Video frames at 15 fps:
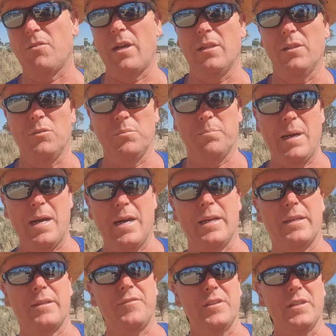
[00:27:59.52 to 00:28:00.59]
a great little
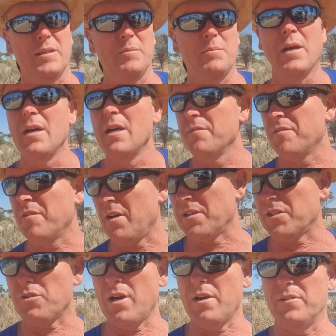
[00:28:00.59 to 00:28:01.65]
park for
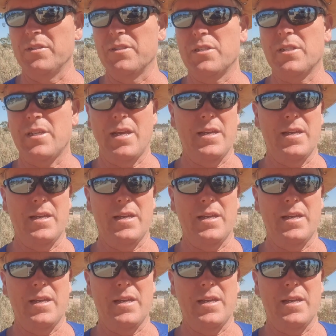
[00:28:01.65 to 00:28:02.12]
us travellers